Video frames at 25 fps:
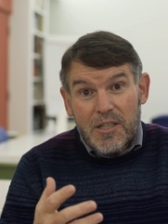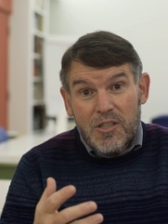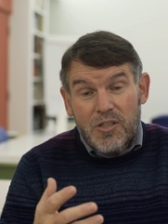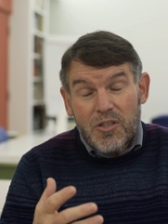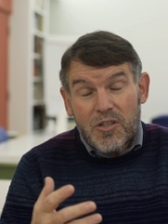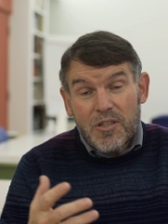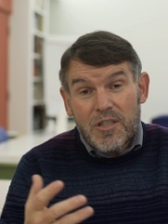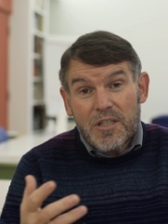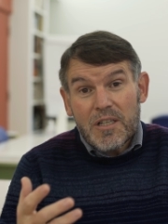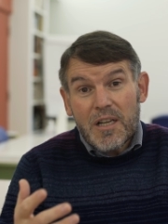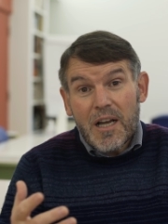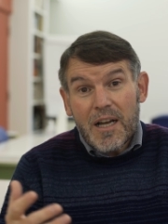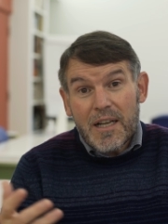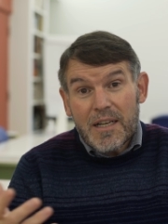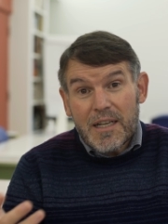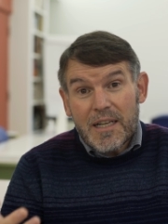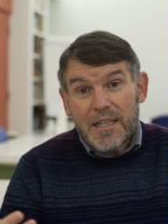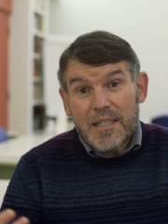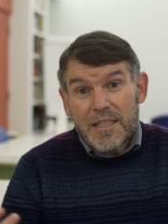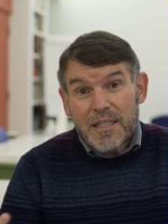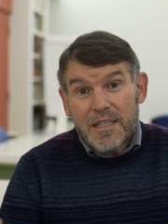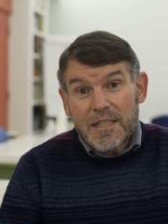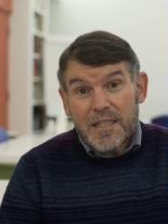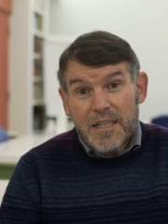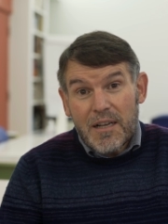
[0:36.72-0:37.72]
does not
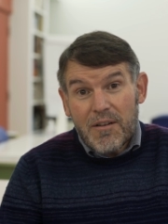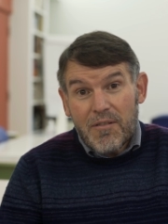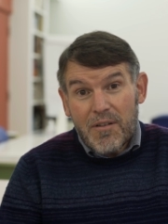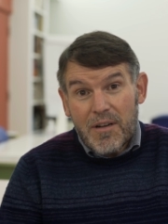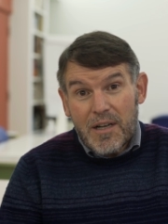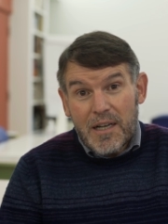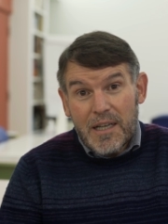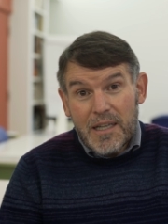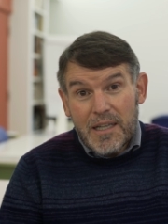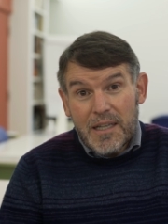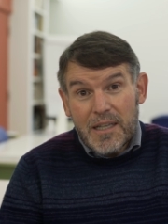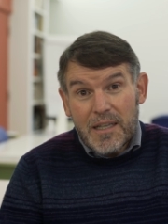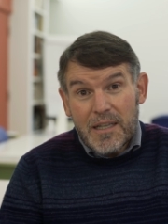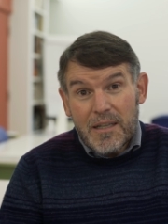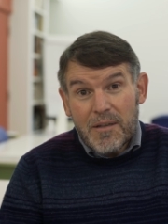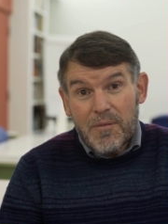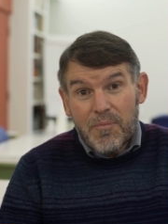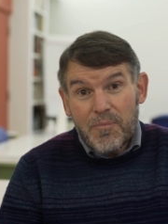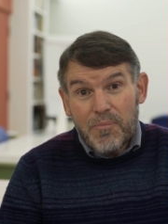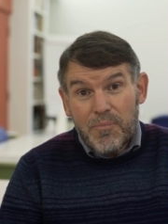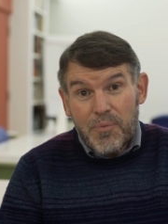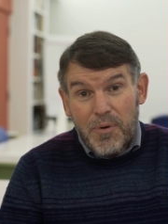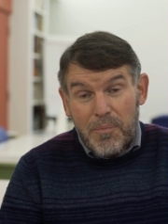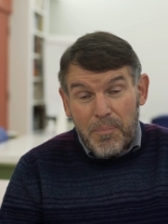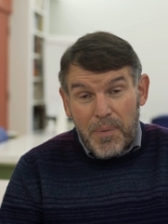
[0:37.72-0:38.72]
necessarily
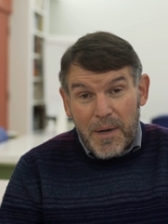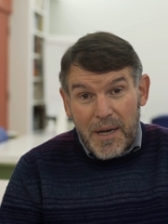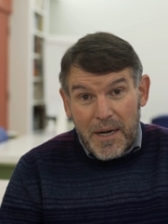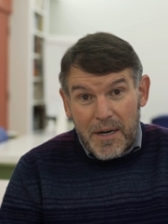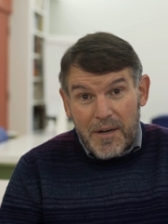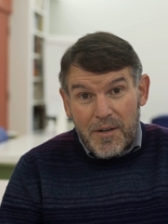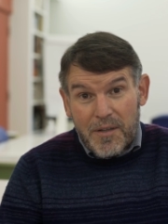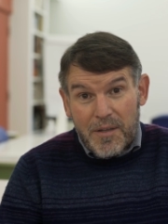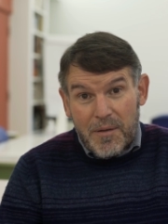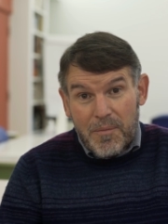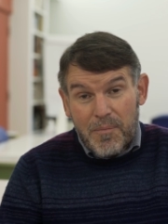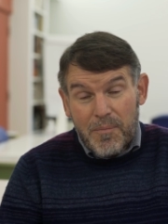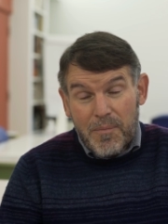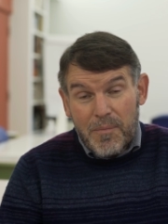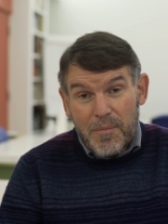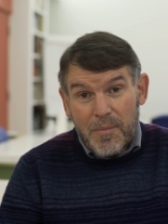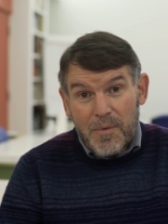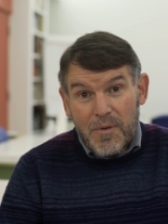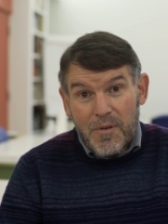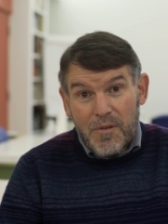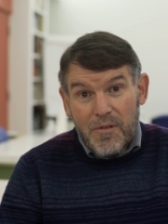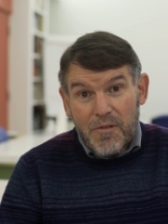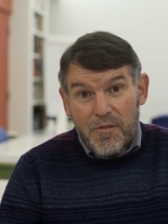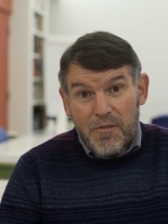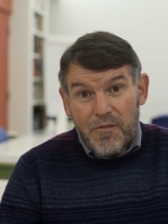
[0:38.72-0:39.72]
prepare them
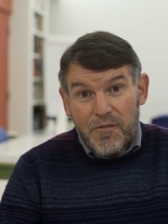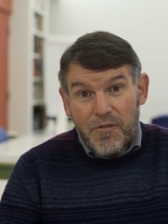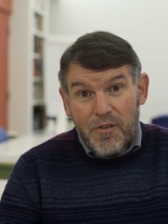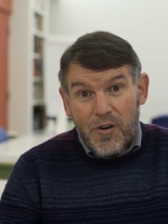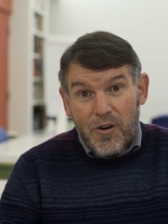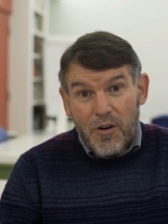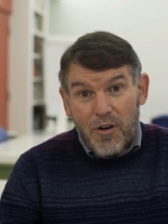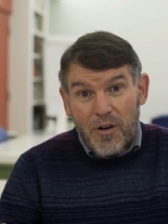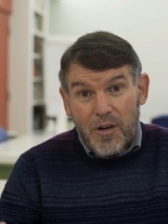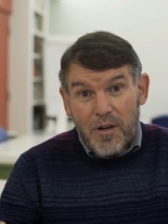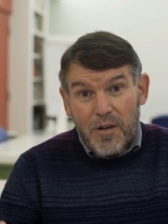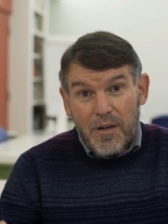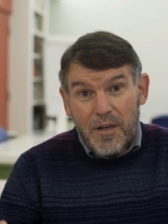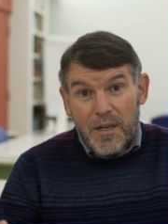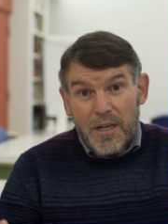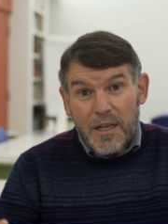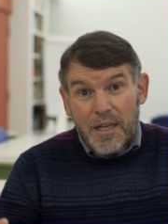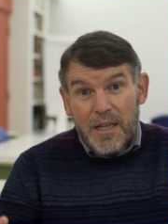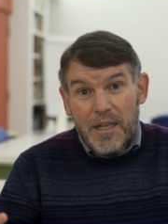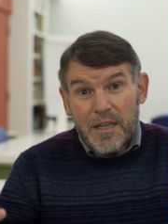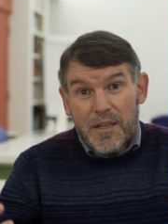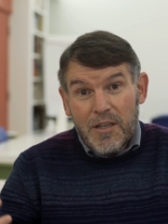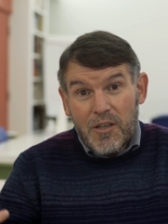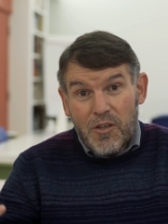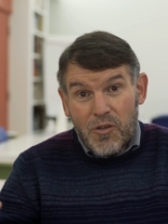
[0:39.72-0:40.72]
for
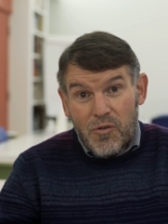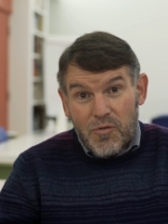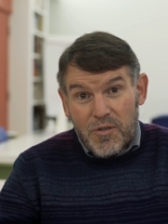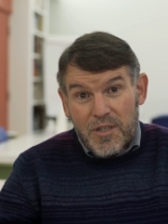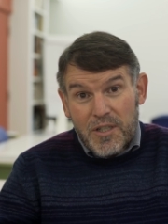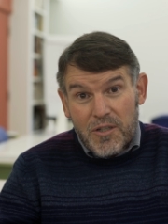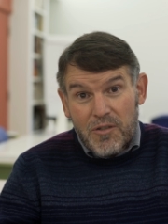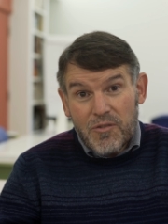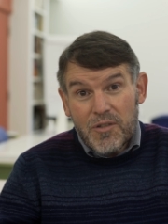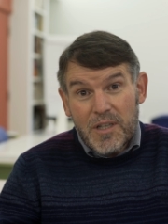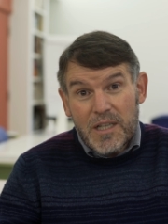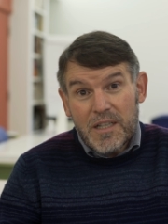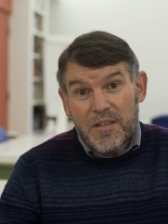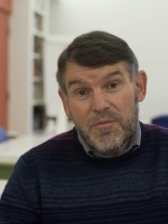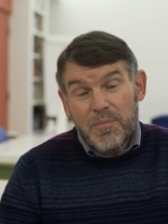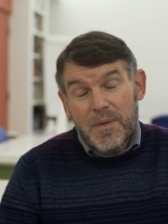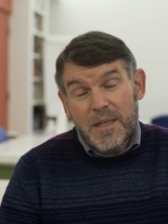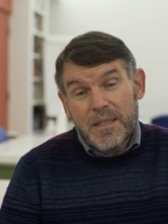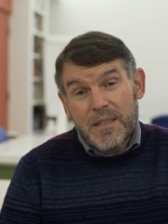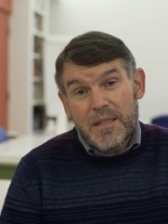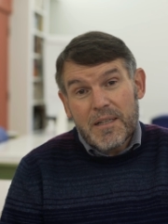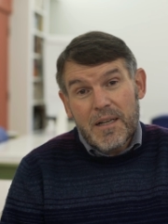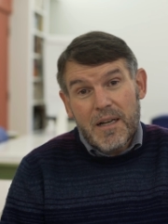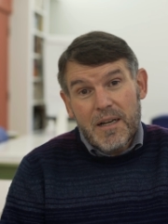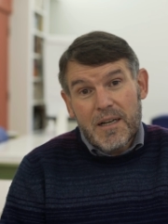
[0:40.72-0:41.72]
using creative
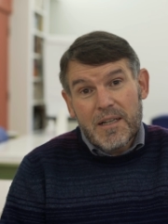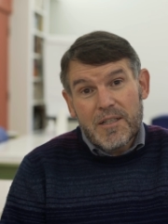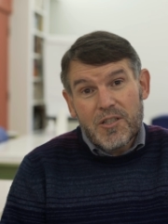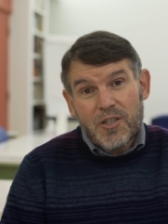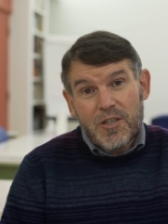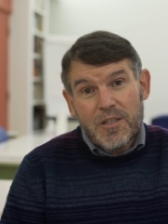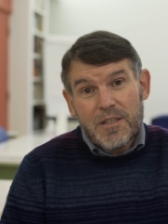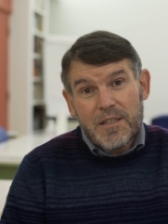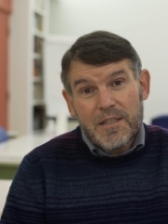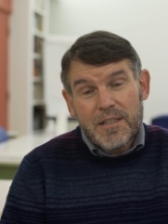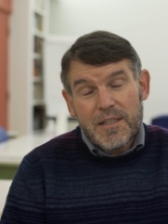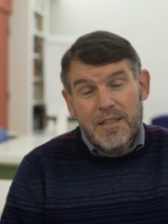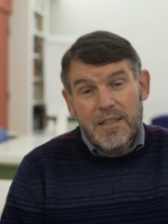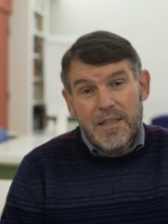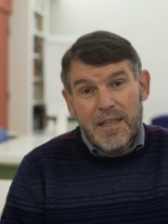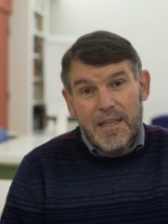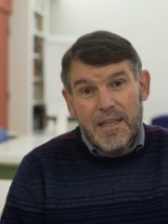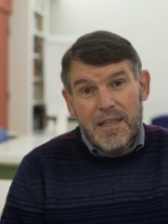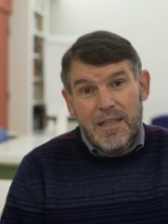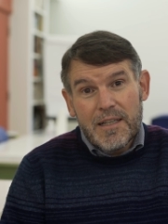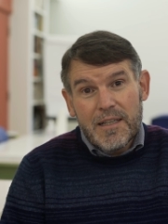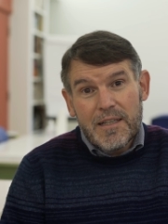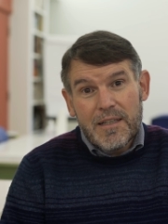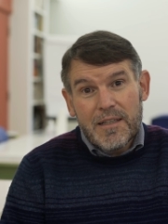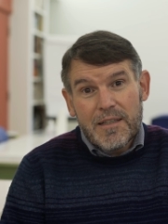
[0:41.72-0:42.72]
methodologies
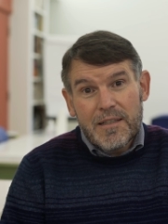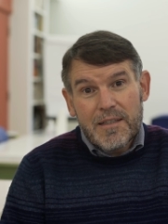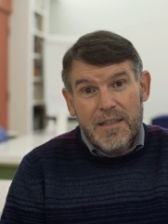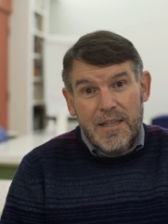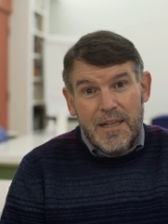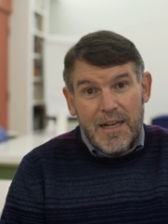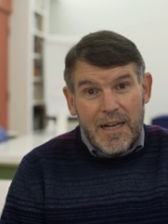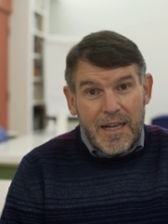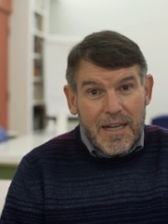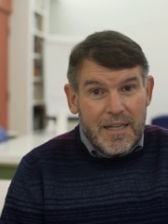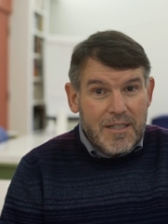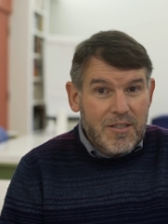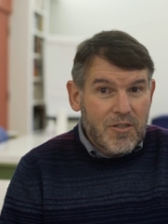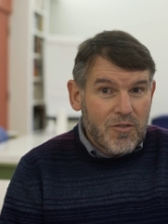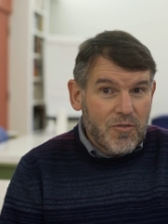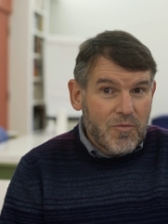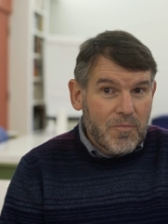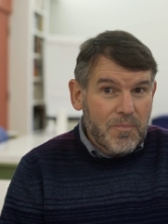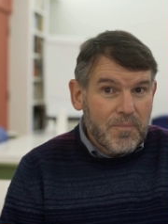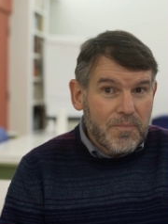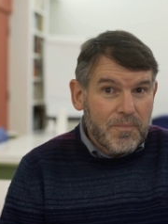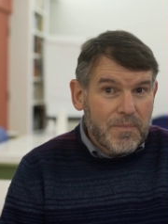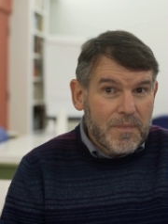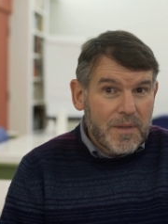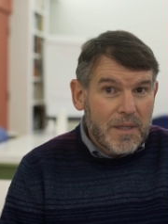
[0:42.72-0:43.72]
in the
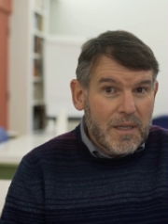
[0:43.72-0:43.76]
classroom.